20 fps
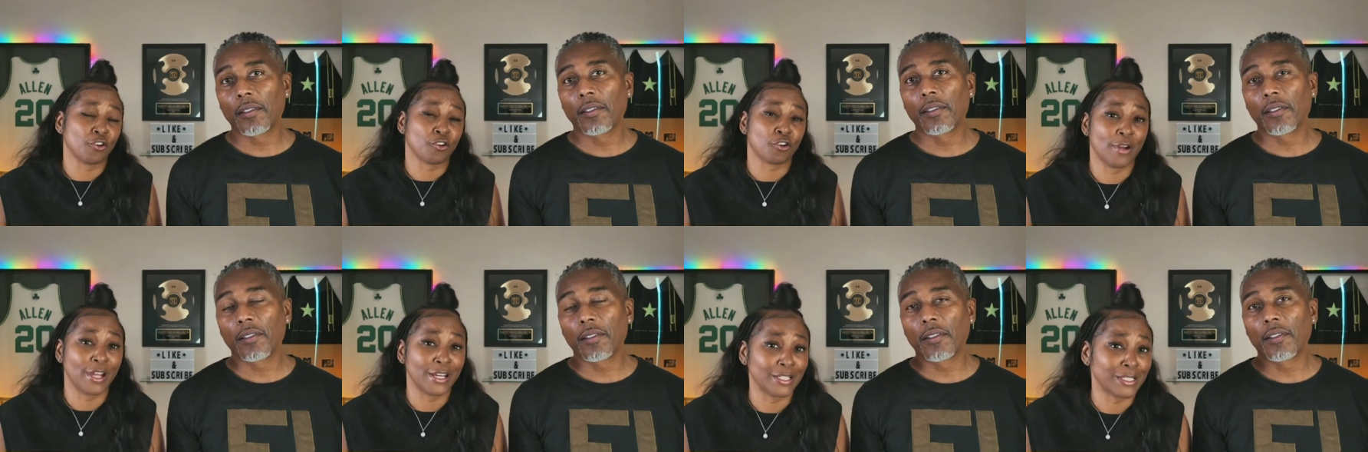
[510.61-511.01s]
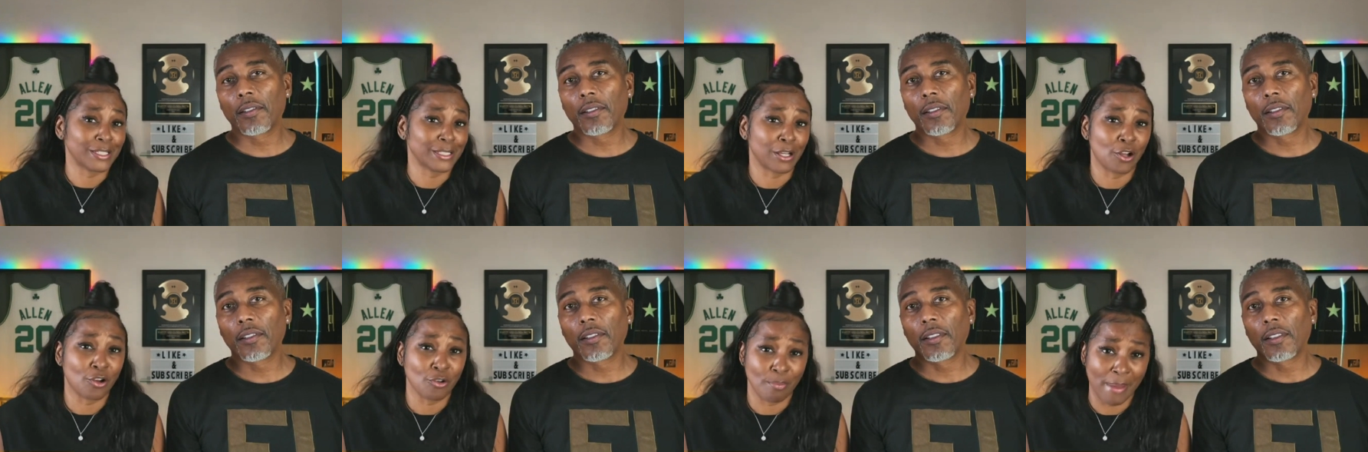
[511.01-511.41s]
Speaker 1: credit to
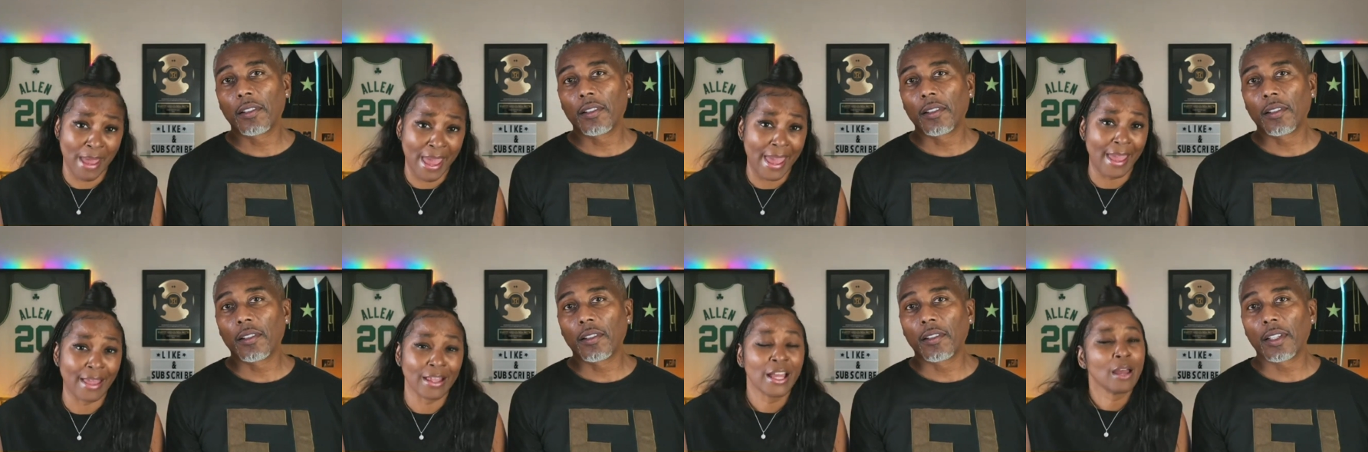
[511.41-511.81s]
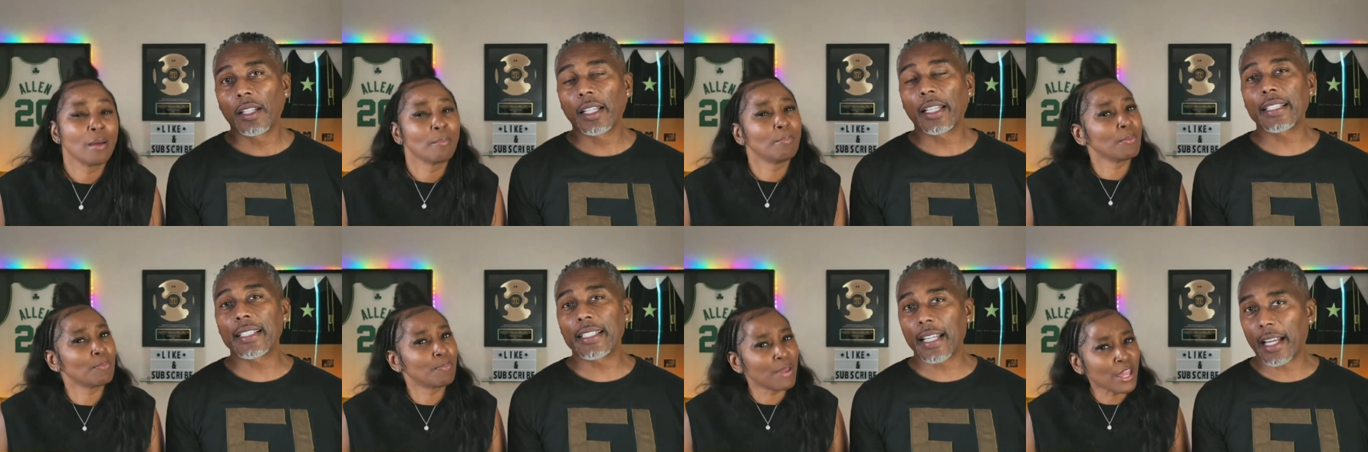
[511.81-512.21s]
go bad. But
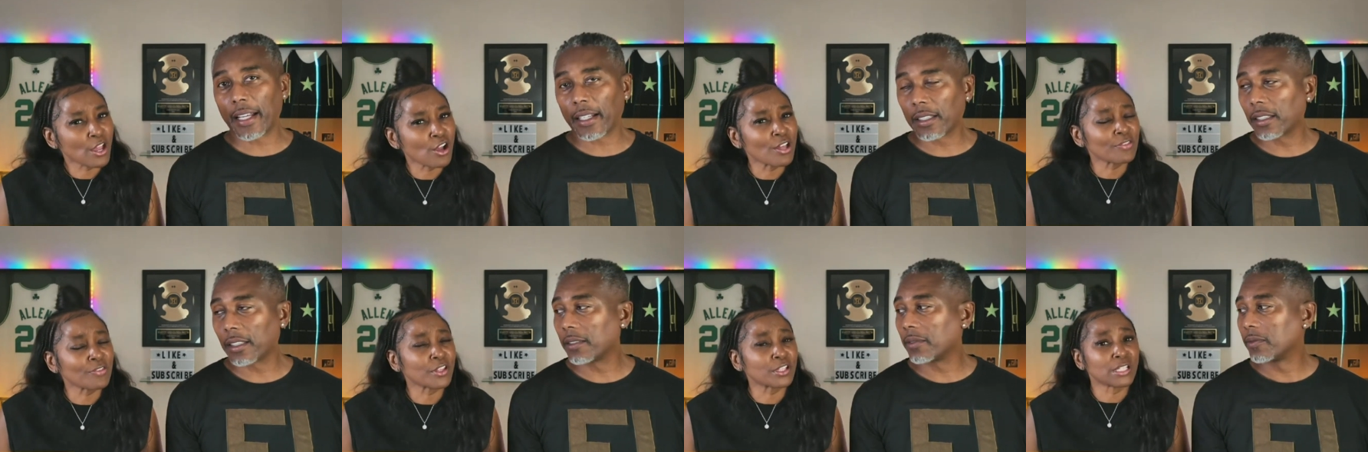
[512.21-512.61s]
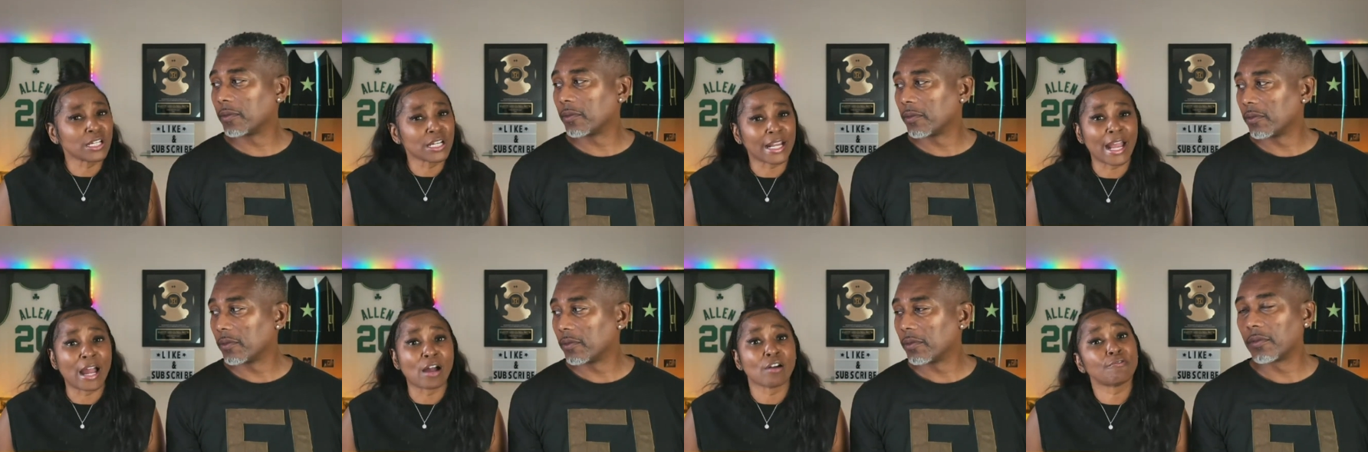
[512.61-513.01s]
exactly. be on the
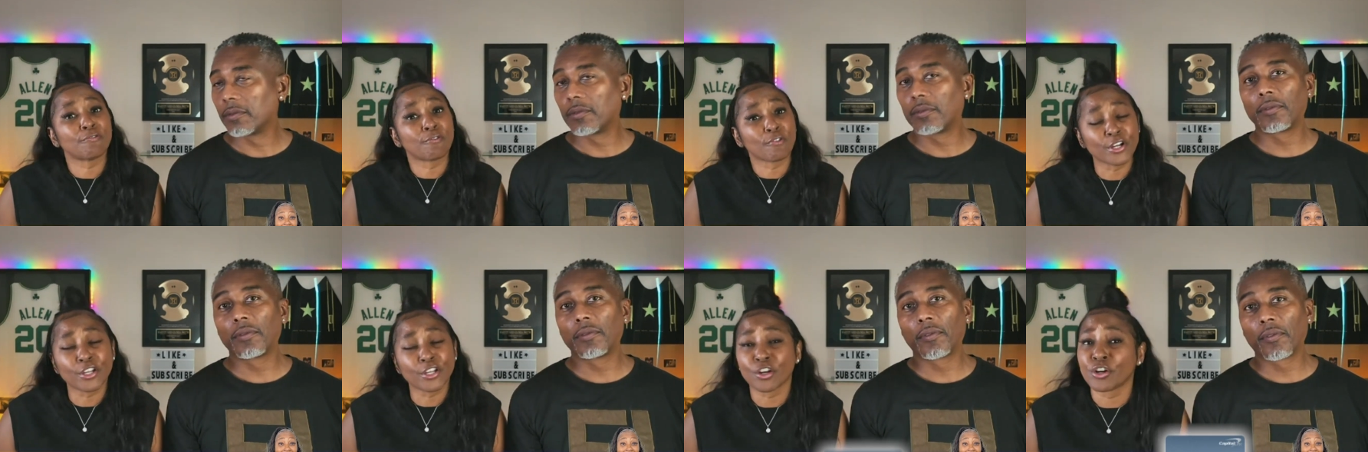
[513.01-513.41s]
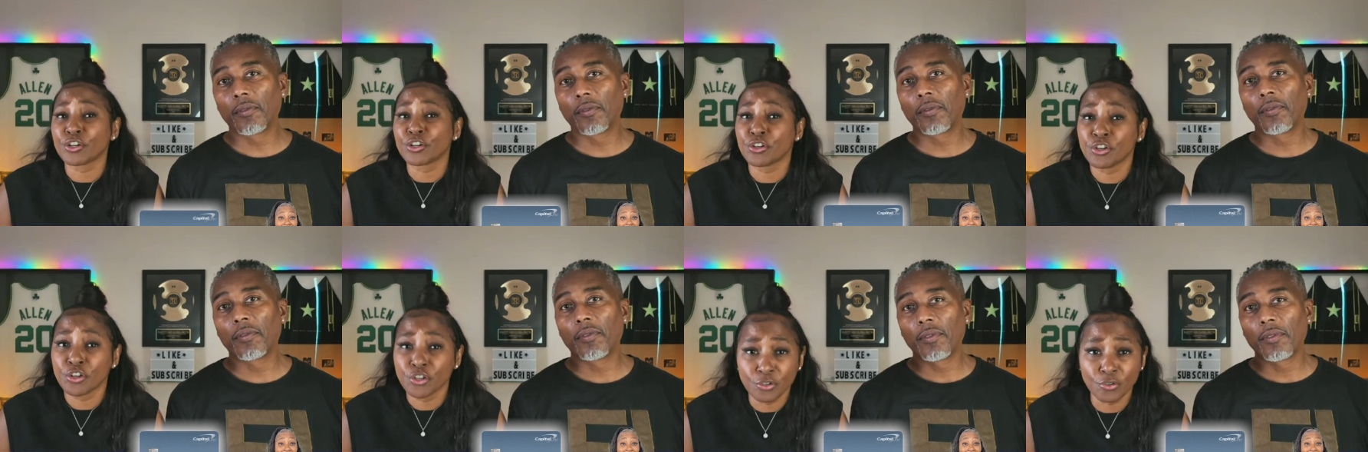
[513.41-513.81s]
lookout for your
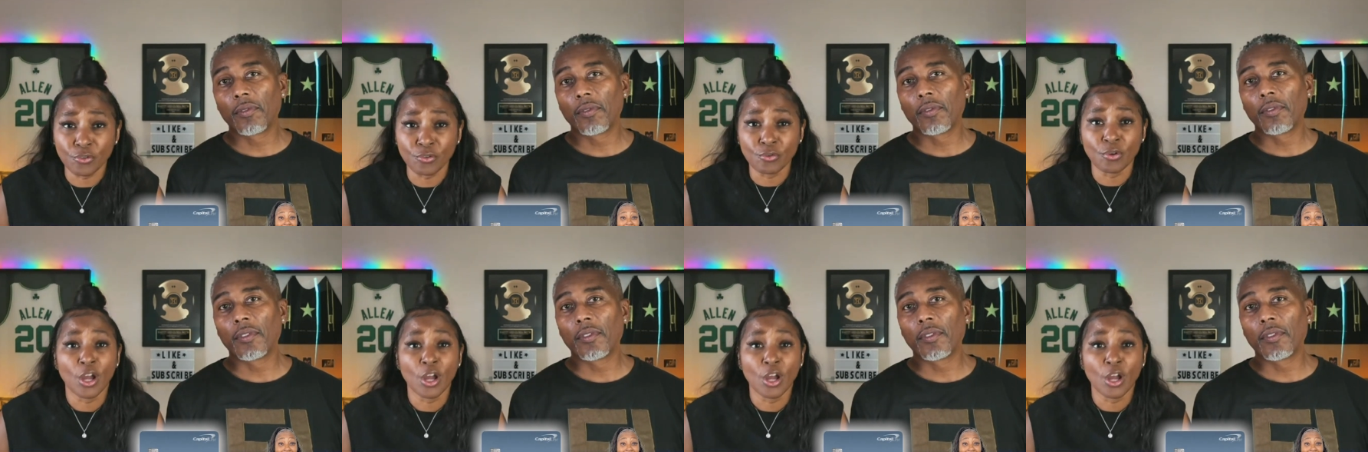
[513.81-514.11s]
new